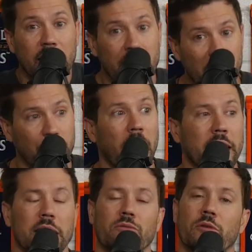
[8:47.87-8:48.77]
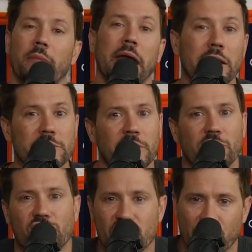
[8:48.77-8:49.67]
in the pocket remains
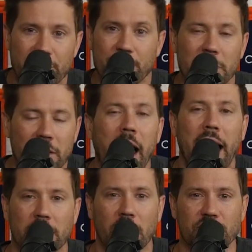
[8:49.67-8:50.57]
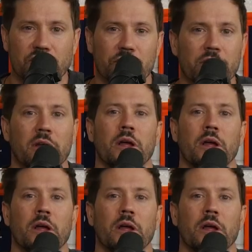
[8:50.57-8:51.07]
extremely lackluster.